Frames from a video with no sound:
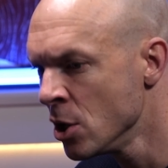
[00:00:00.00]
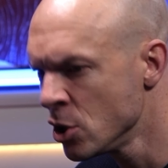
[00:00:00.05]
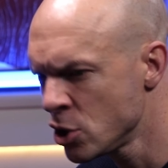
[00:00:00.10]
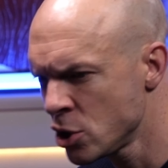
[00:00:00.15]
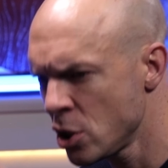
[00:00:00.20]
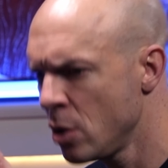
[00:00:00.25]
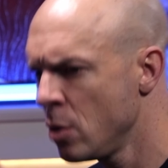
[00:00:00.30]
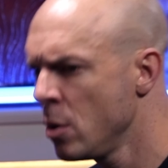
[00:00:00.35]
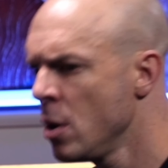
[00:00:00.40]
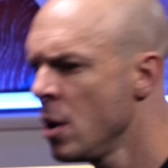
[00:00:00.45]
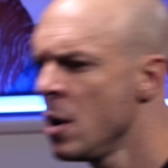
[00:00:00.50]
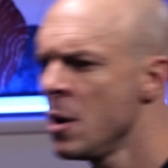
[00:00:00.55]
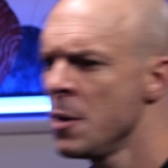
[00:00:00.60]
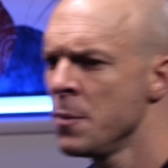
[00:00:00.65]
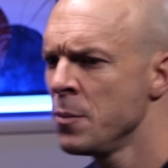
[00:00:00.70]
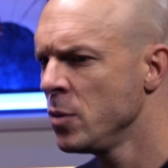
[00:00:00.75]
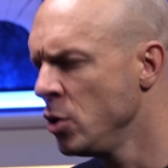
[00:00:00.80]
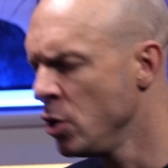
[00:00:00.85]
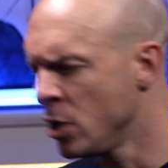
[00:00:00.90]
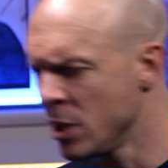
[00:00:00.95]
So
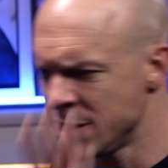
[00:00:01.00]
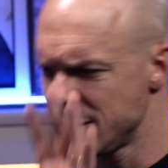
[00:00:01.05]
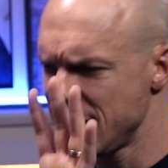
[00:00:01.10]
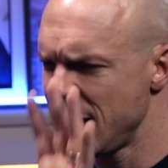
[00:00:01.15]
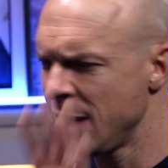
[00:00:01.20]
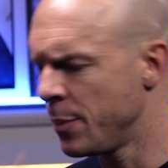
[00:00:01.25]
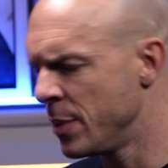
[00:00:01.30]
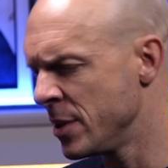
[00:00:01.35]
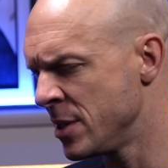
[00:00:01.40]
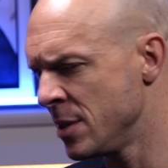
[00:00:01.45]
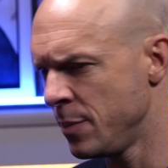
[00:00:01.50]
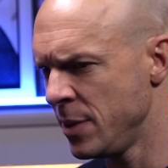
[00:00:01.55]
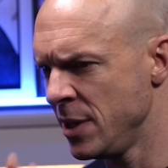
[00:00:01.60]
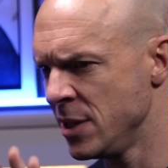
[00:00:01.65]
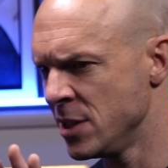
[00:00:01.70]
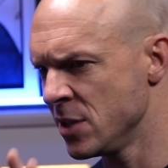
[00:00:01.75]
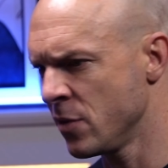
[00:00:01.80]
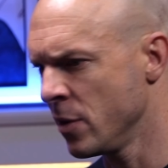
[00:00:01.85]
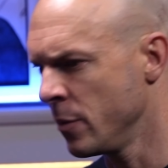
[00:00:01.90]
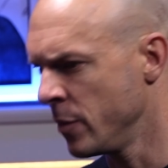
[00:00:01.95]
you can take bits and
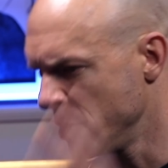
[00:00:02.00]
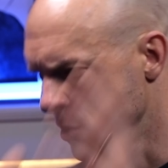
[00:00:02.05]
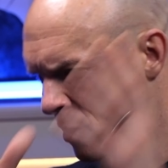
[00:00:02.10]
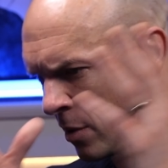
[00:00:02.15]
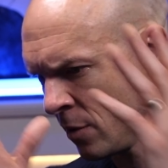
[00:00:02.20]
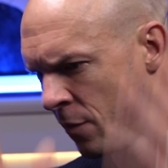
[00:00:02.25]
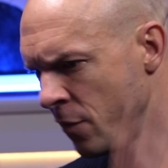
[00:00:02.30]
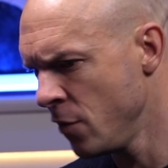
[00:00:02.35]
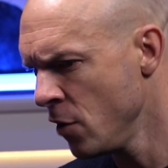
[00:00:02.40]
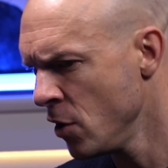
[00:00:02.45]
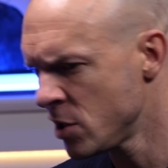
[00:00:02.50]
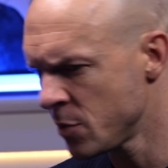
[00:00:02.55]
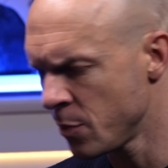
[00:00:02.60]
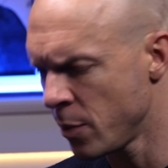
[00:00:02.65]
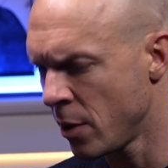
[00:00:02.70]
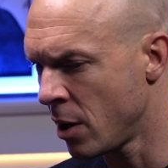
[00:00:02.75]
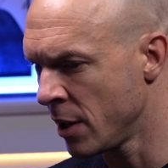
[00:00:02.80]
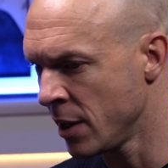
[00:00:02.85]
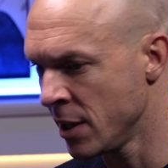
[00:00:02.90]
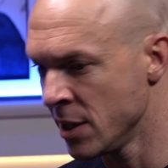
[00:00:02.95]
pieces from this. So the first
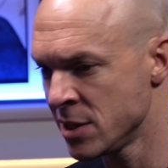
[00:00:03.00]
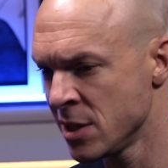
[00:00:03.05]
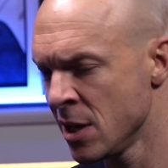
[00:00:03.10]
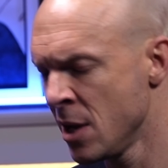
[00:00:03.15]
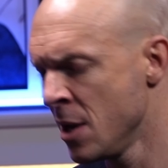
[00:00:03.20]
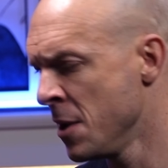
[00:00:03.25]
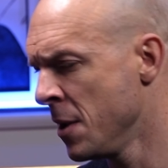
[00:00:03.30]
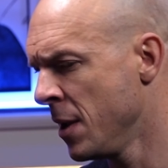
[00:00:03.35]
part is